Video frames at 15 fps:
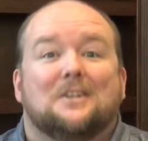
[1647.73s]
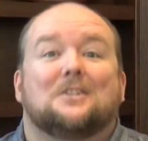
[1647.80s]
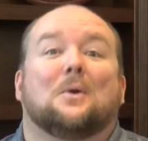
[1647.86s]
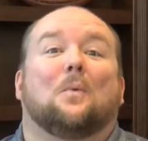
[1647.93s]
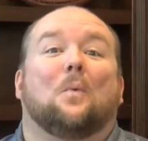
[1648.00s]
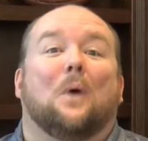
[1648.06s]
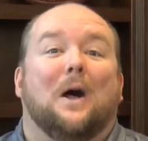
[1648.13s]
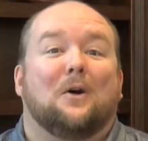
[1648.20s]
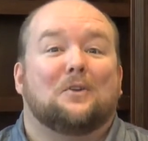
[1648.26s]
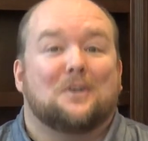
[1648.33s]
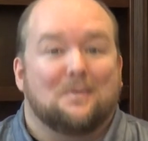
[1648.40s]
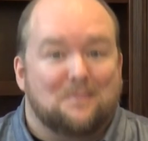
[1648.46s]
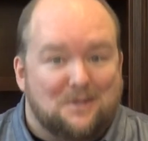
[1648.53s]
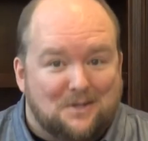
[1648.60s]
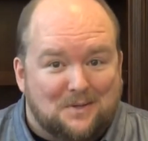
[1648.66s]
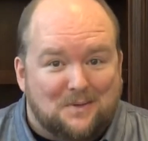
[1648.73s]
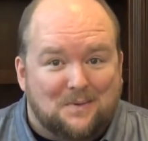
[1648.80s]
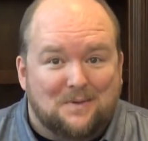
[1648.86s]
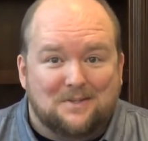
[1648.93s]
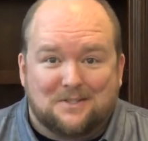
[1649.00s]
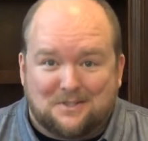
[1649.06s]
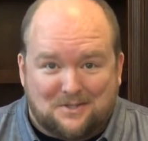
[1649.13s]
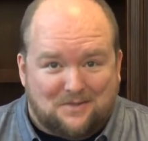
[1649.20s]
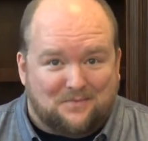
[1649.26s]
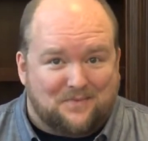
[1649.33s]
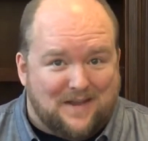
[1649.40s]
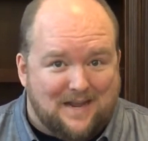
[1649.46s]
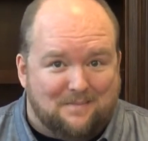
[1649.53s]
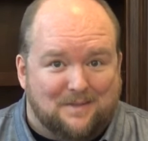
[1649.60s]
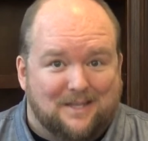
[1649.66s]
to welcome you to the
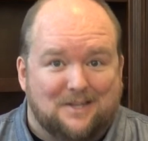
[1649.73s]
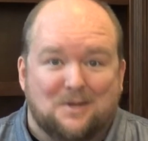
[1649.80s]
family.